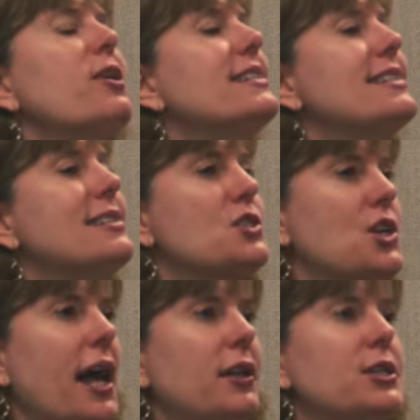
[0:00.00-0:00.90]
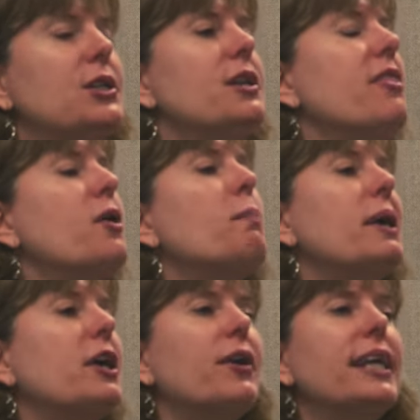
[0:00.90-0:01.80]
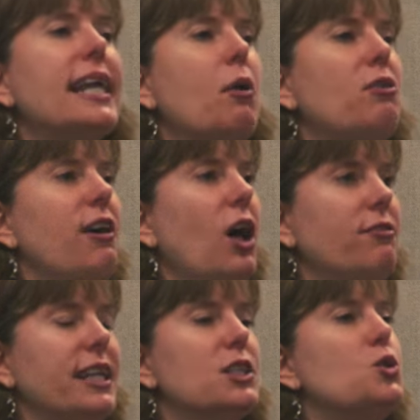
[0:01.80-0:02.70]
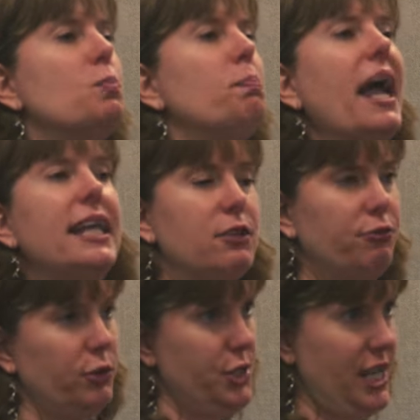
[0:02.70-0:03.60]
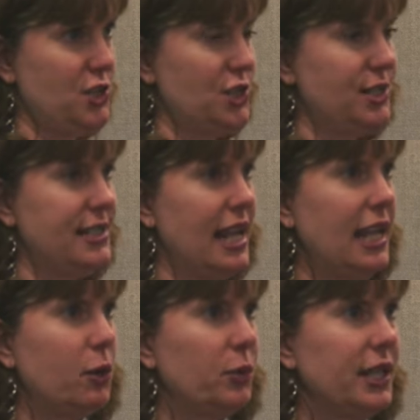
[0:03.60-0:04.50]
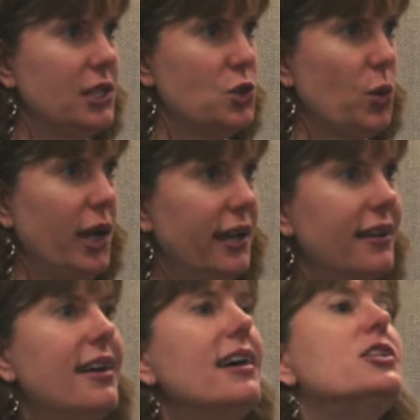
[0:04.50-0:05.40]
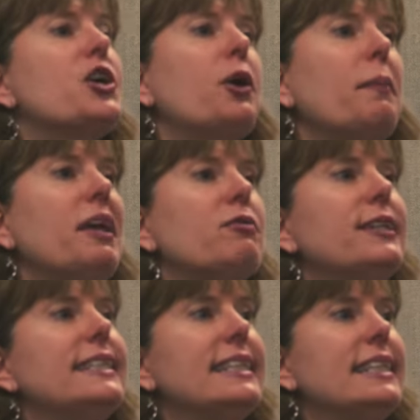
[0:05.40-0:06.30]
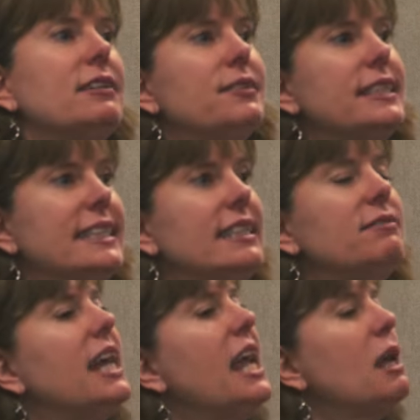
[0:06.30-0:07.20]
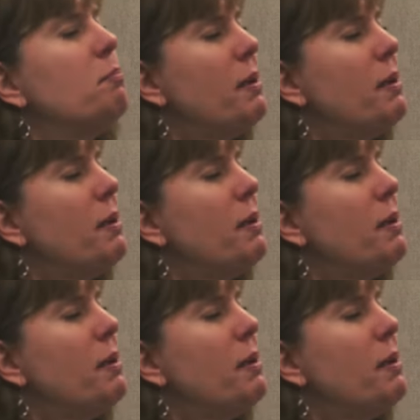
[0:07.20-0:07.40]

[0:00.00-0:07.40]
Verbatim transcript: friends since childhood, their bickering now evolving into biting flirtations they equally enjoy. Jeremy recently received a